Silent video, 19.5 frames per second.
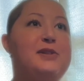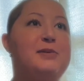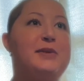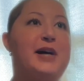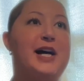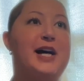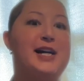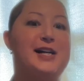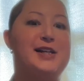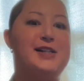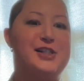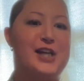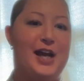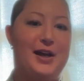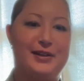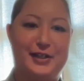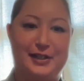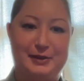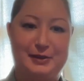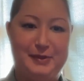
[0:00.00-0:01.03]
to my
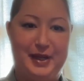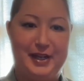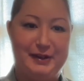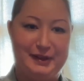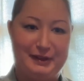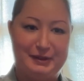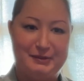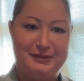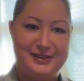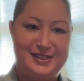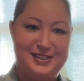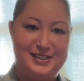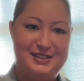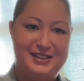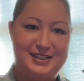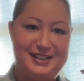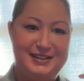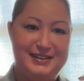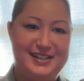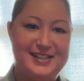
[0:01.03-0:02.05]
childhood bedroom, which
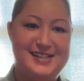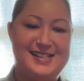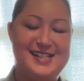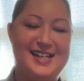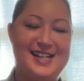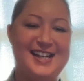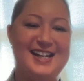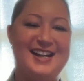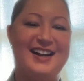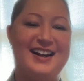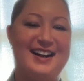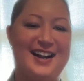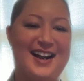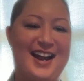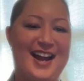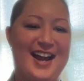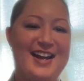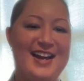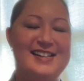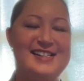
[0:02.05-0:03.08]
you can see here.
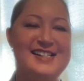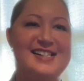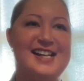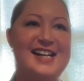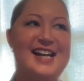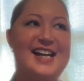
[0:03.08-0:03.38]
And,